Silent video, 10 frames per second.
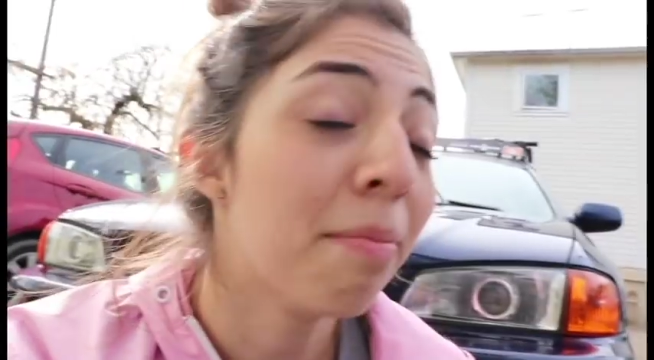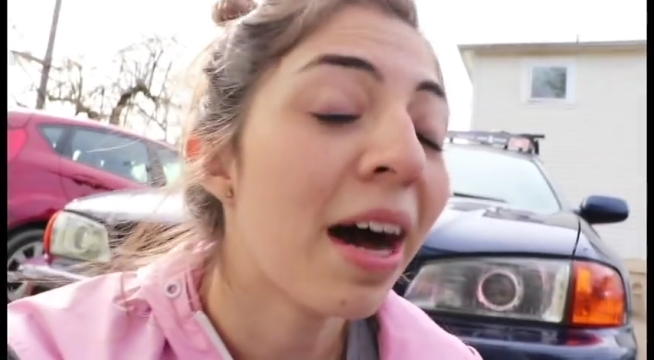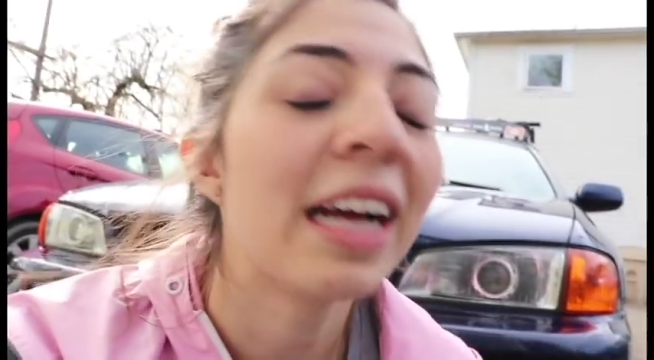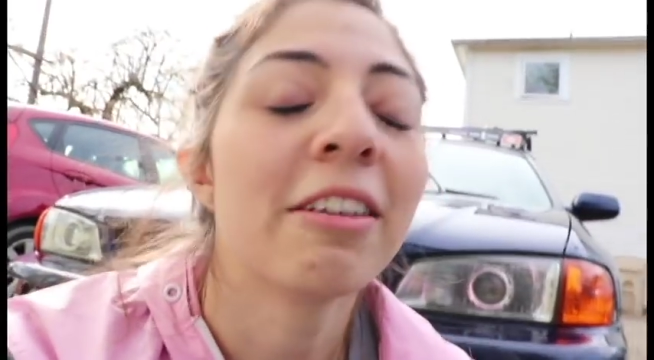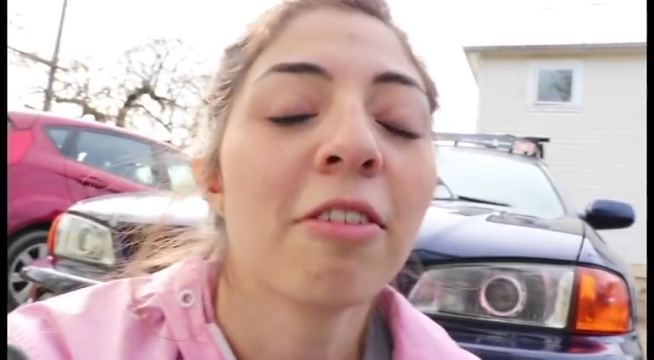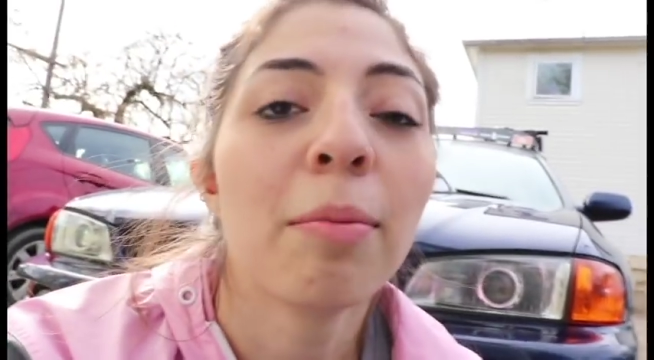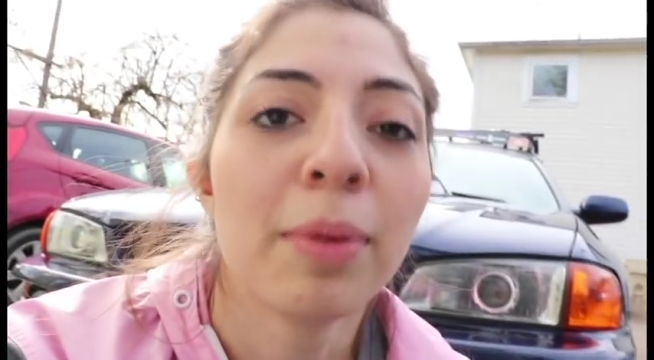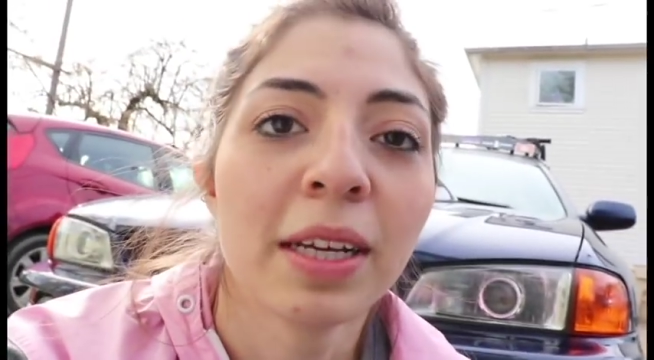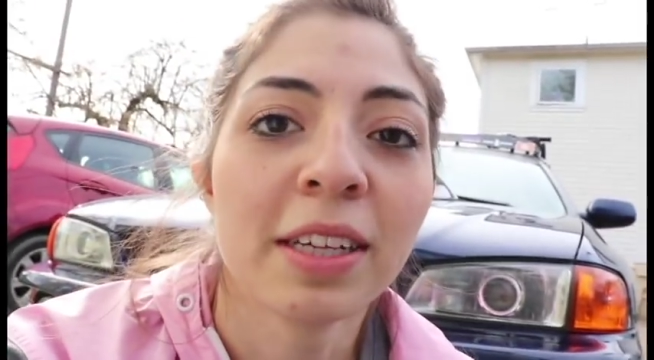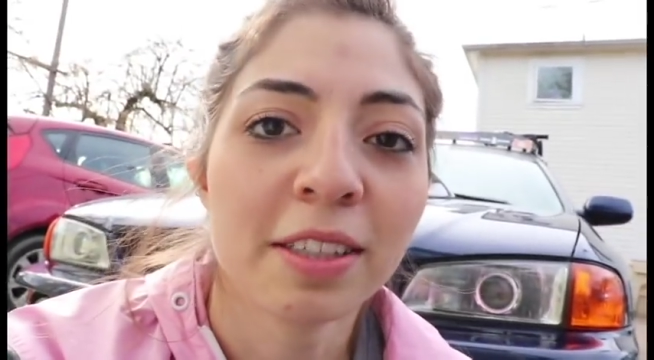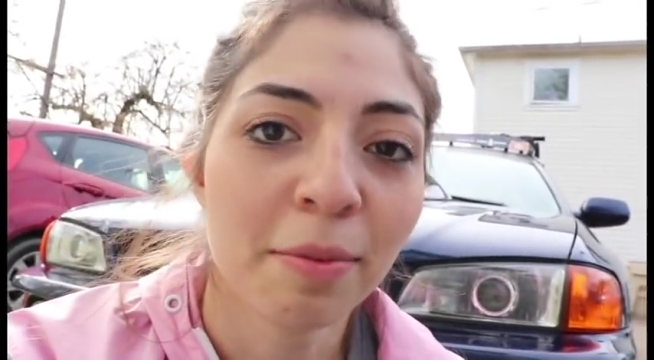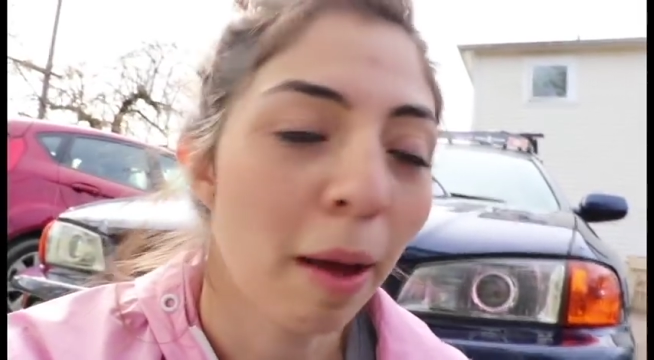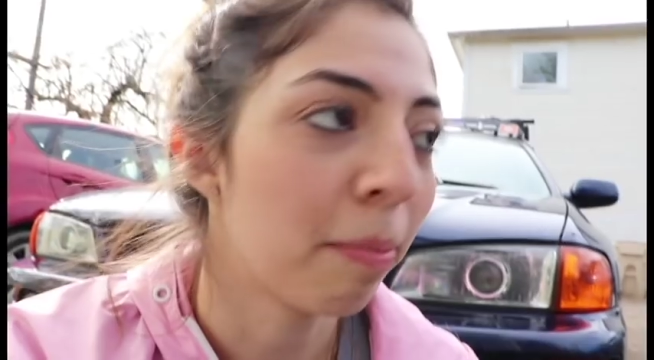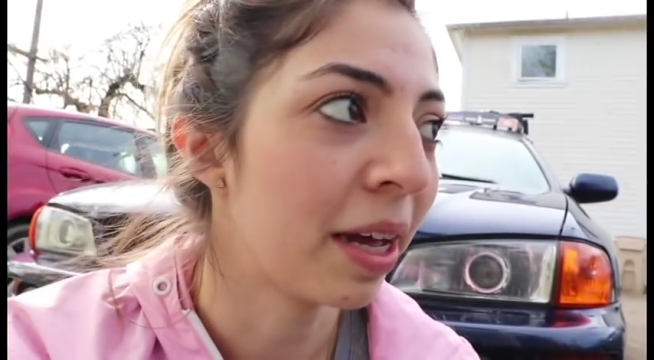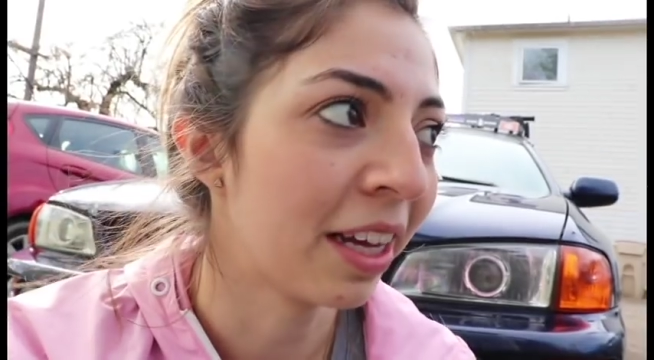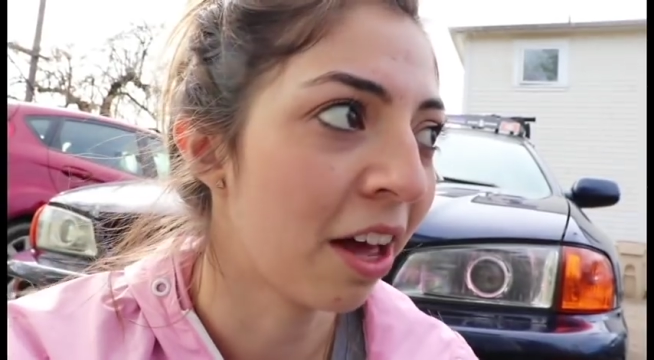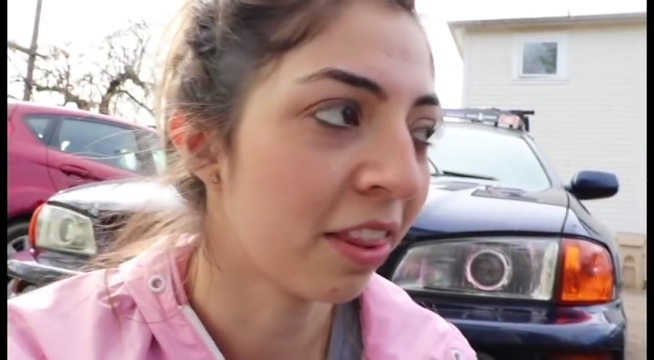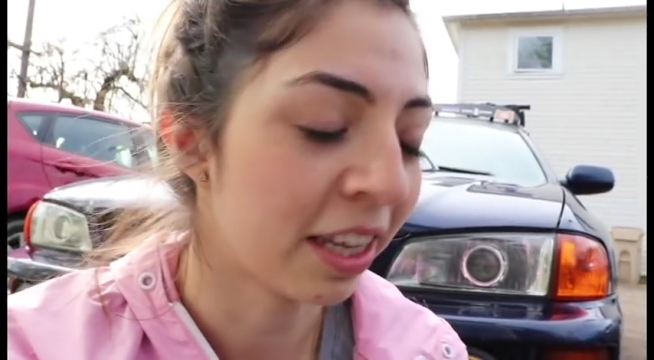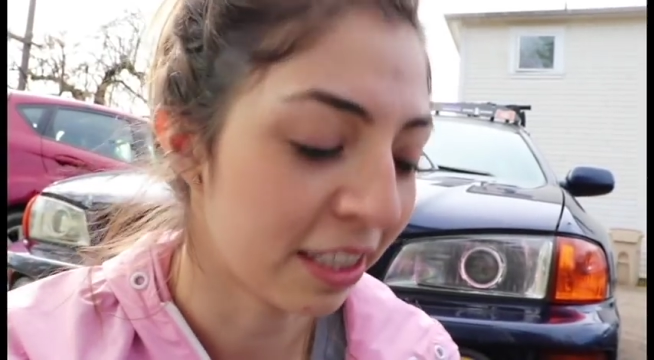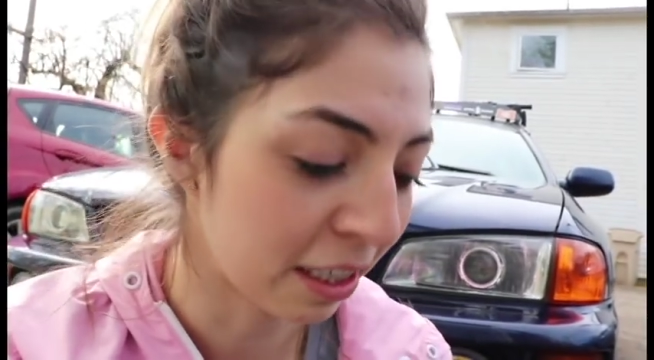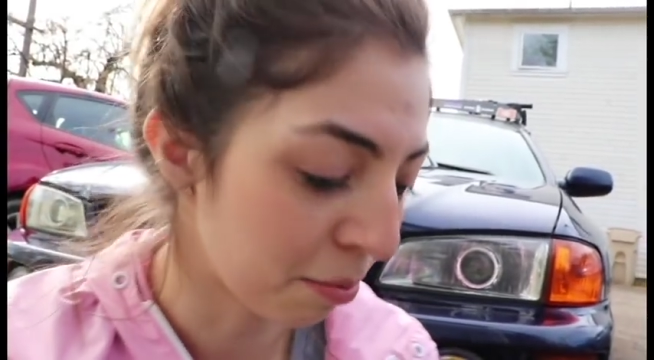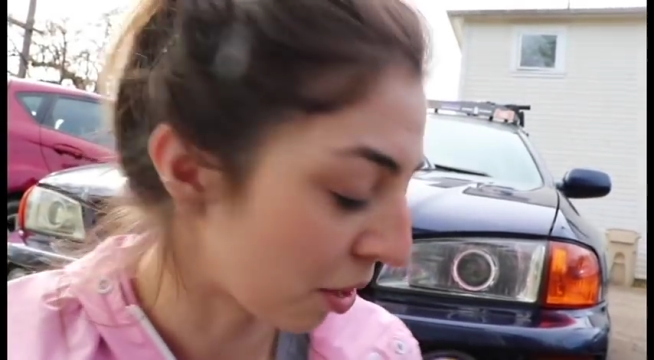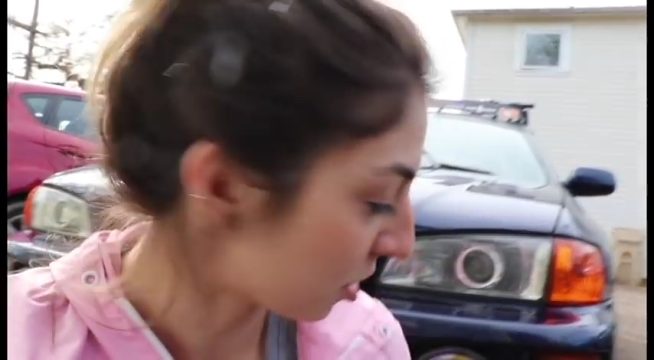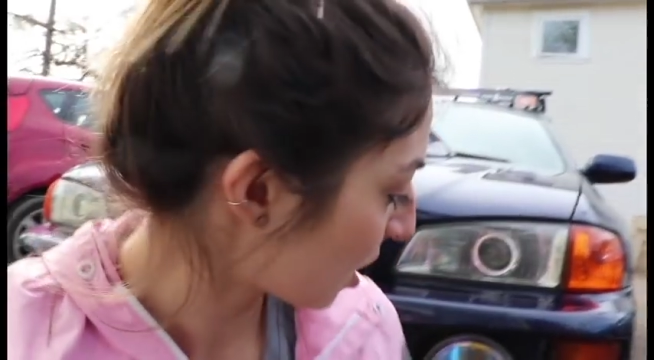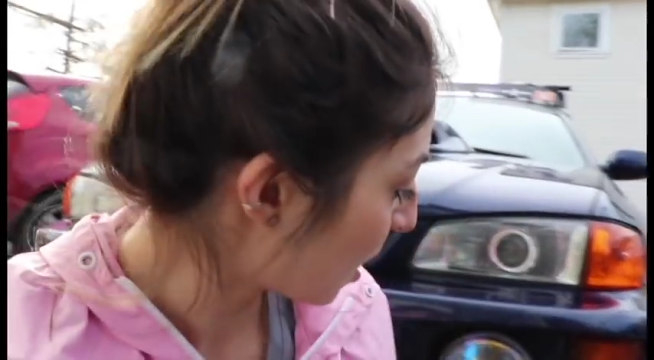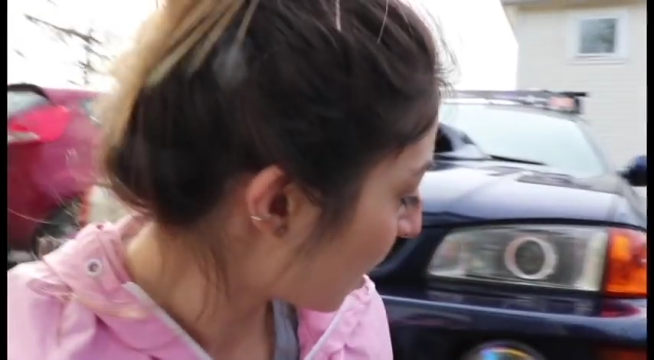buying replicas. I'm not buying authentic parts.